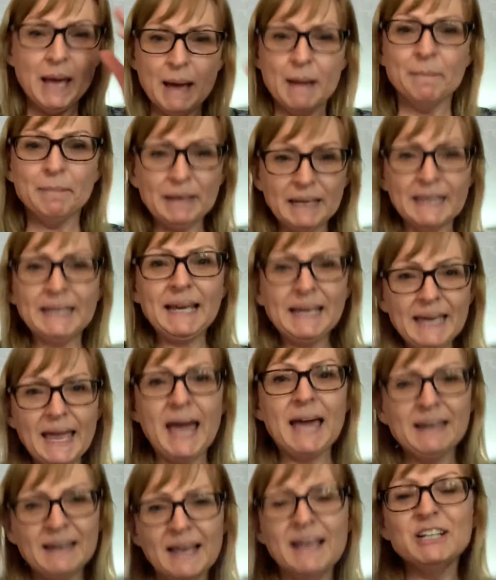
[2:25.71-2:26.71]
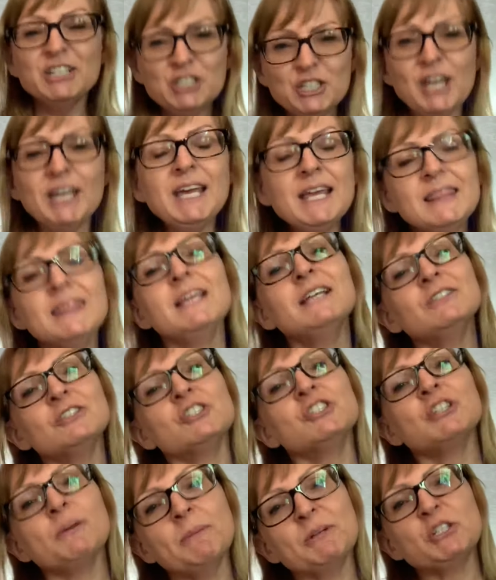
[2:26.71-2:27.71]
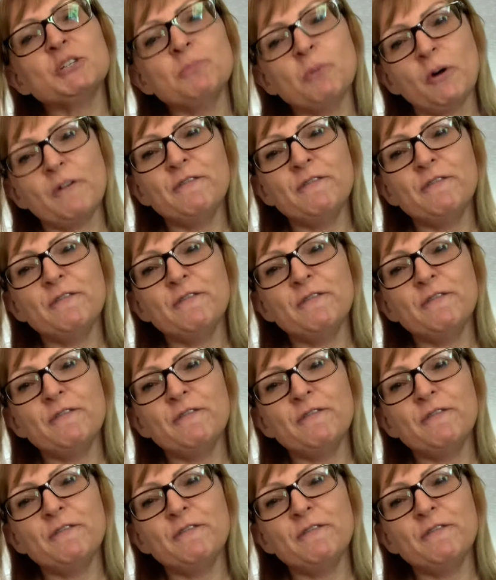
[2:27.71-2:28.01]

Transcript: But like again, shaking things are so much more